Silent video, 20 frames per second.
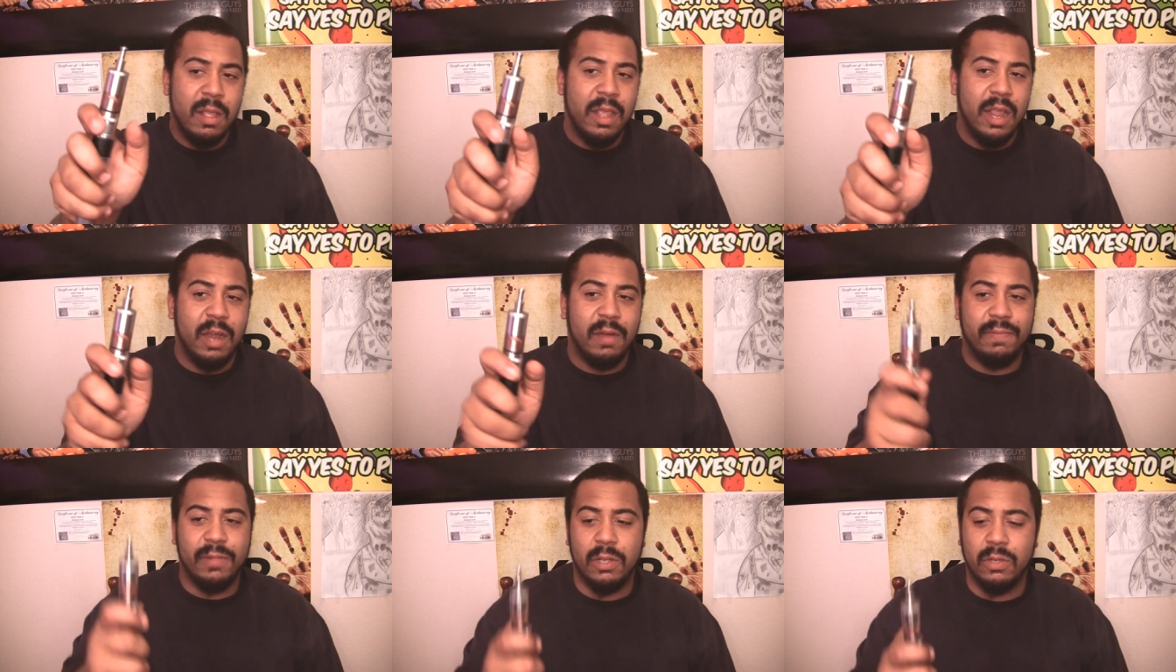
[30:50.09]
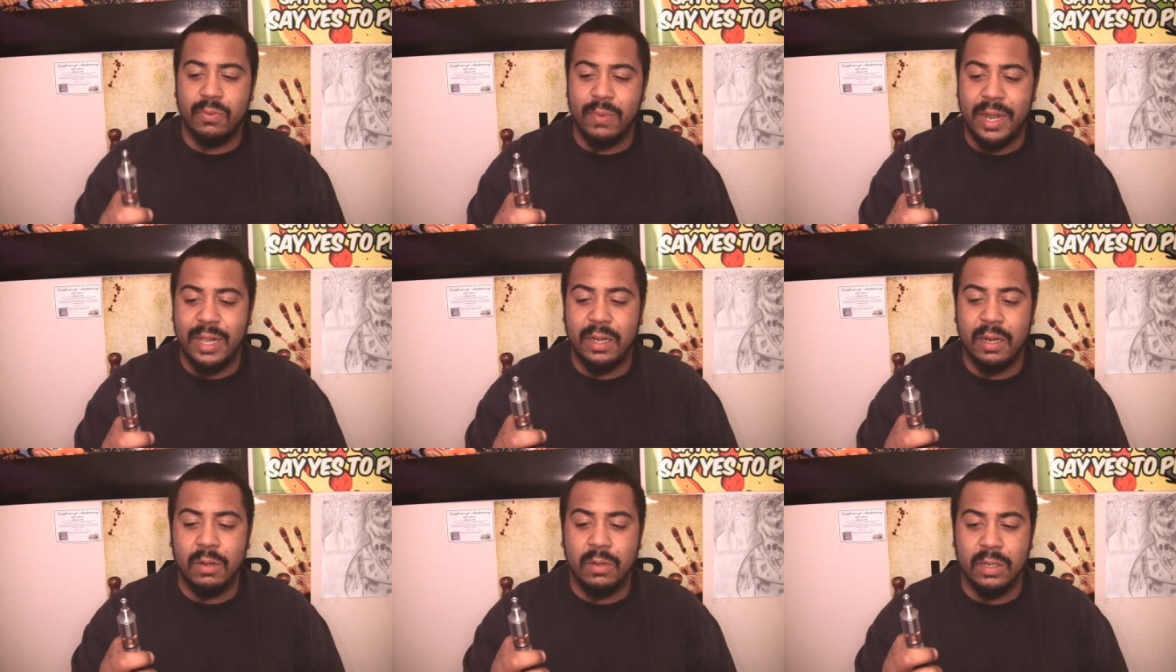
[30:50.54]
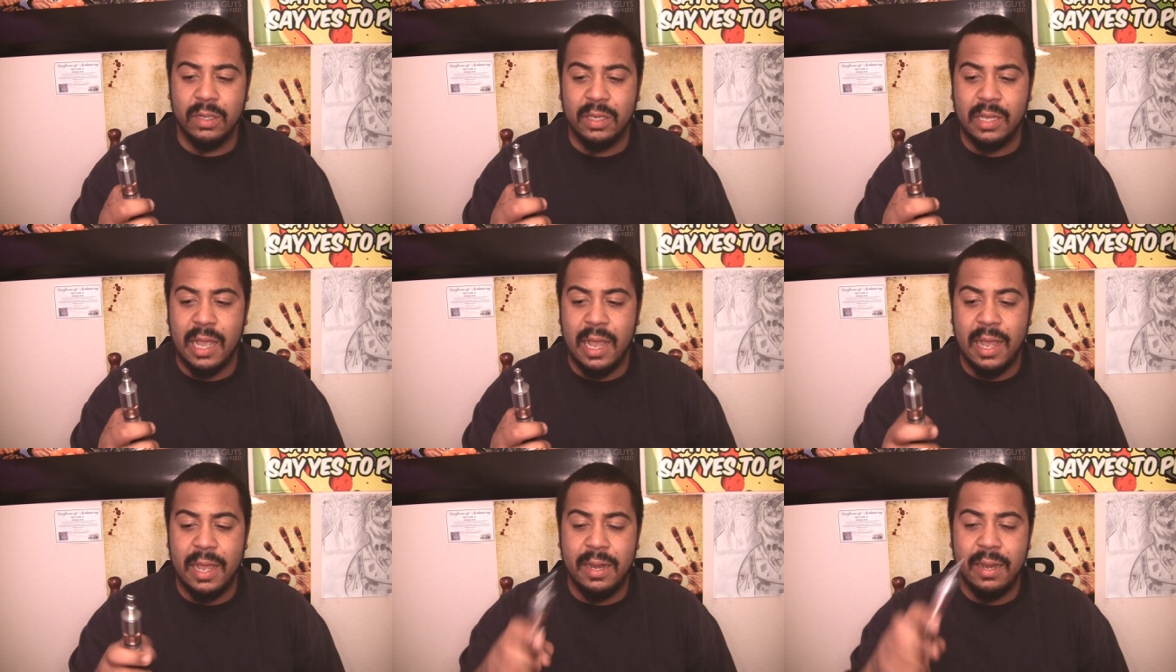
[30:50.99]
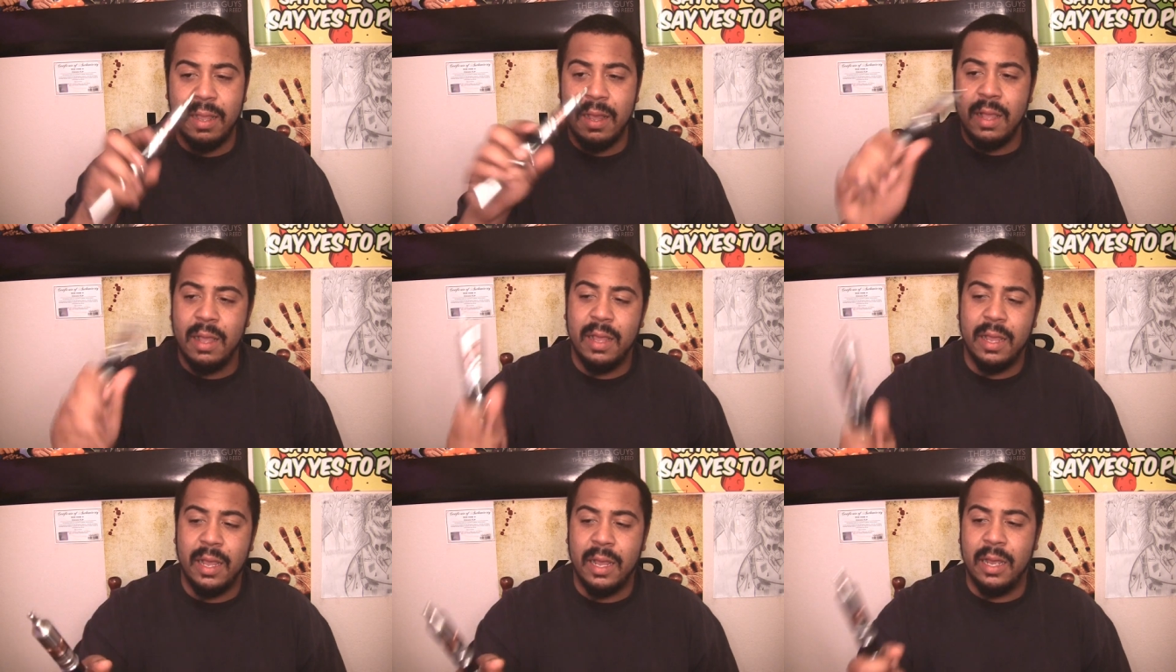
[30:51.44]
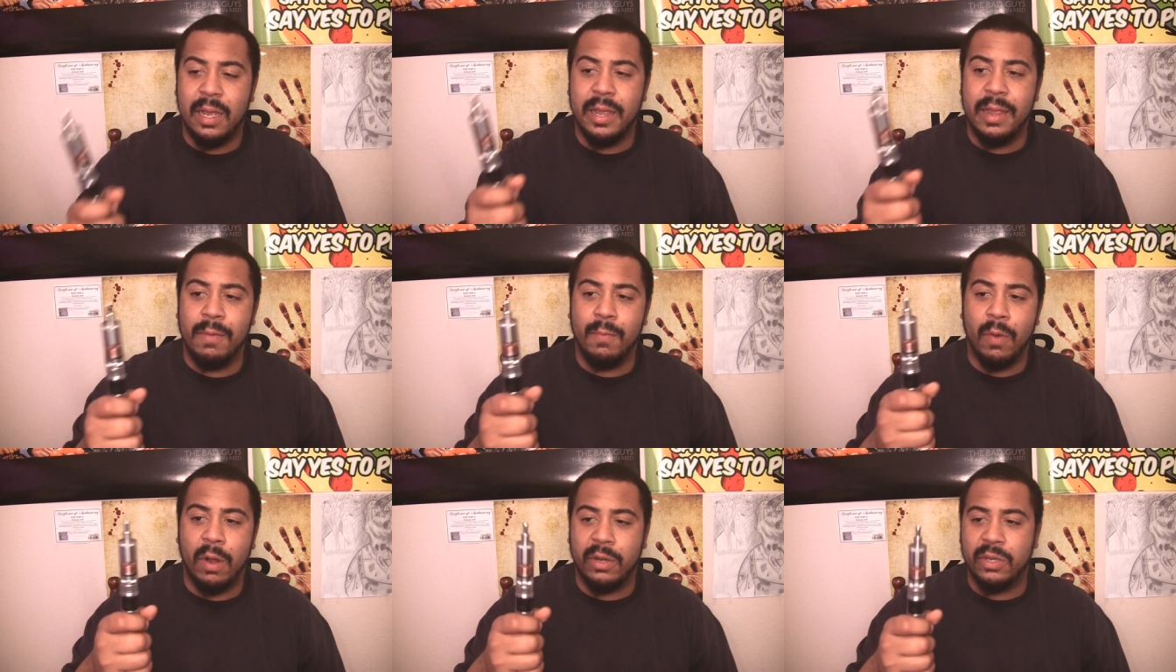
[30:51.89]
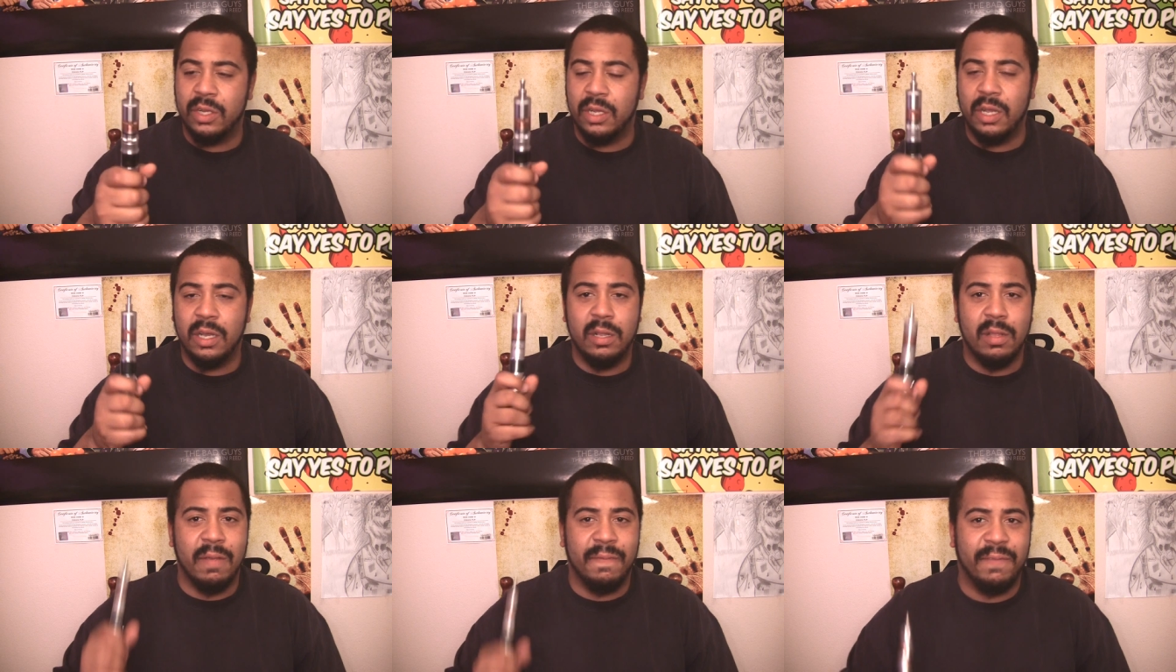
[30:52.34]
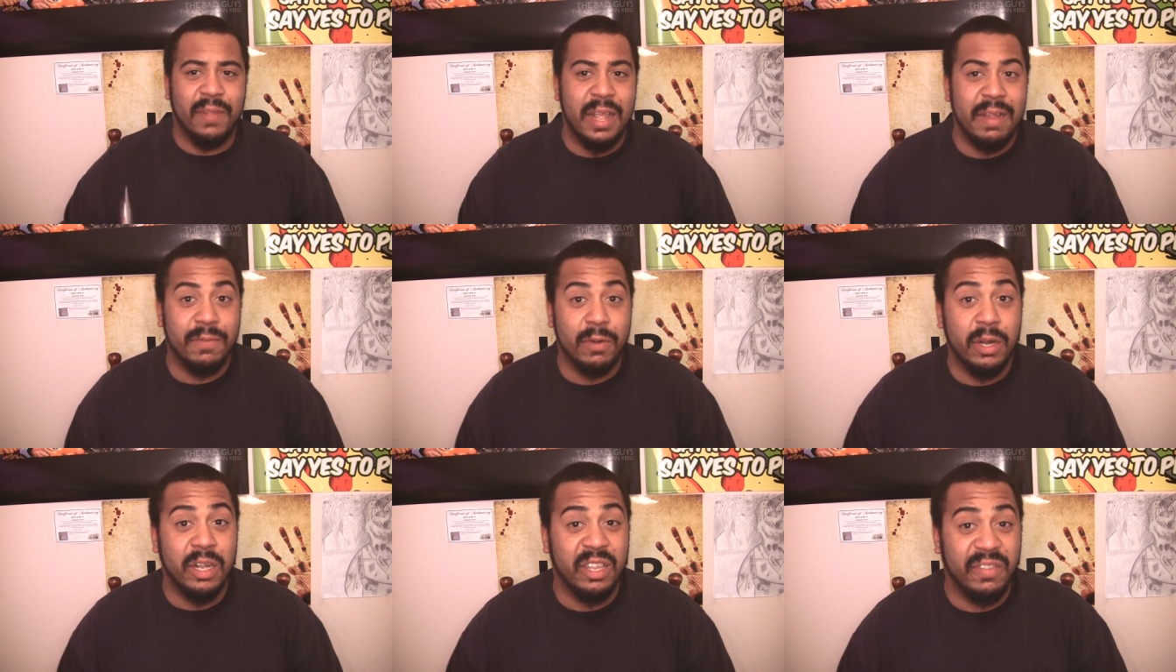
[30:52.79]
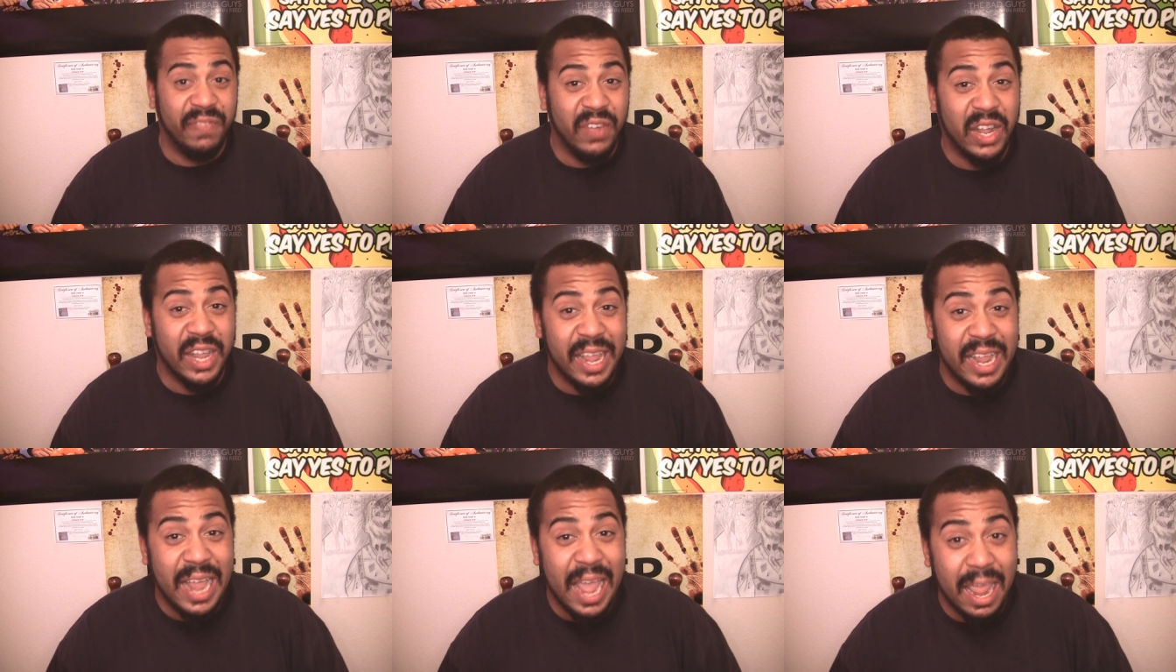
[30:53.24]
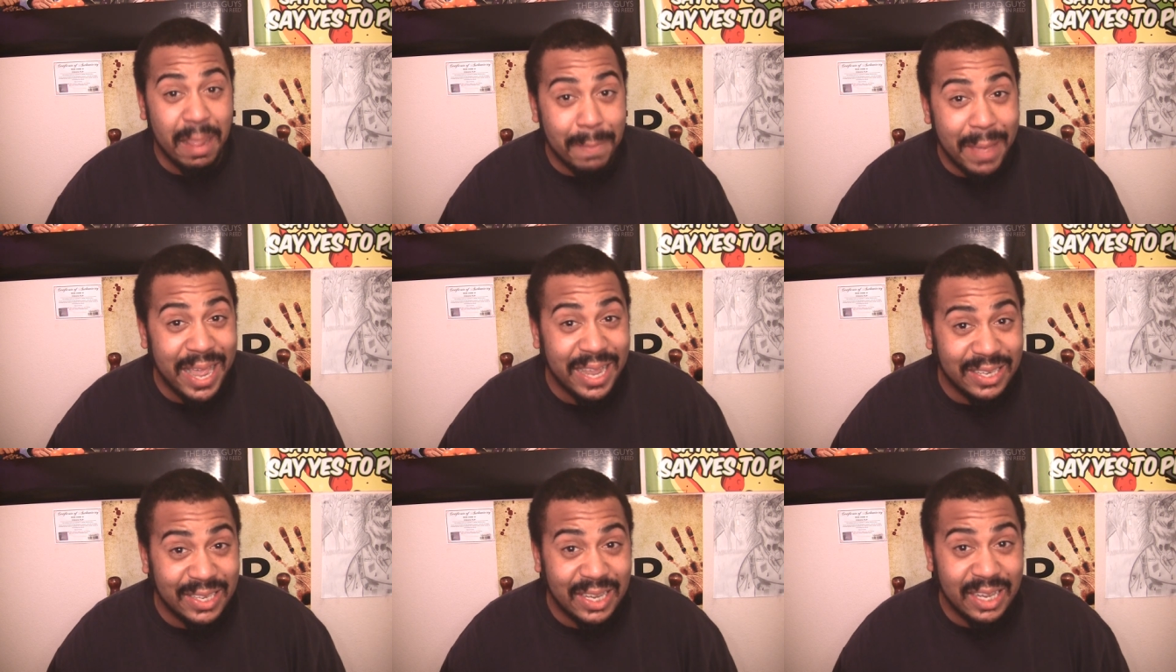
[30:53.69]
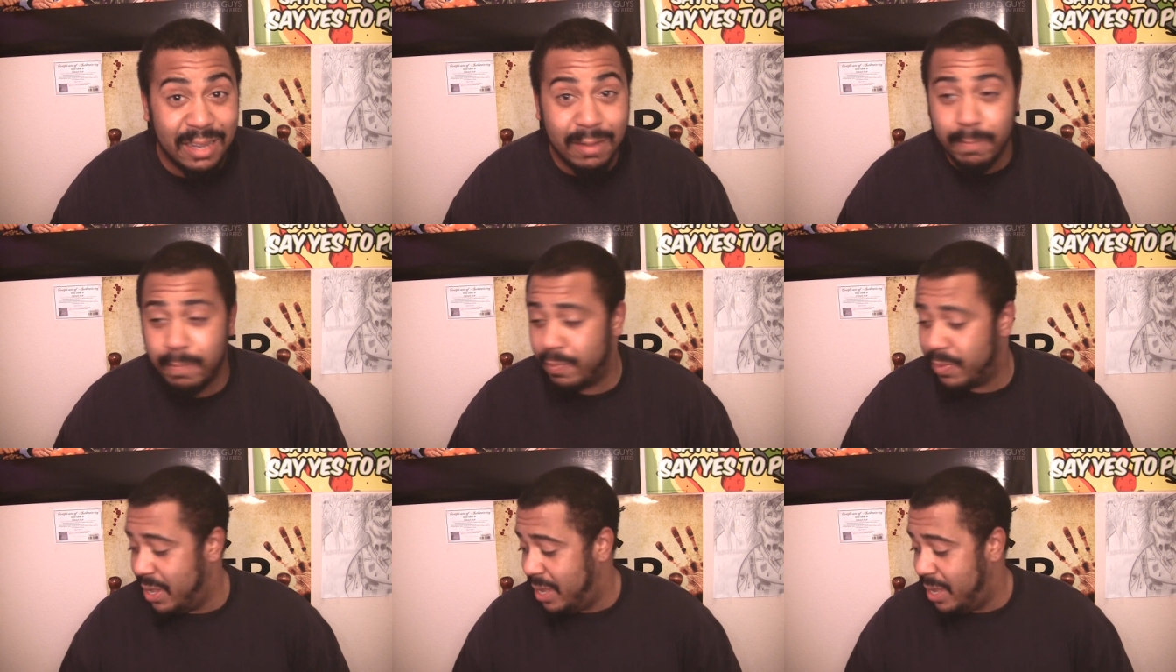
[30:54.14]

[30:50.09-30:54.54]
Airflow's right there on the side. It works good. The flavor is fucking amazing.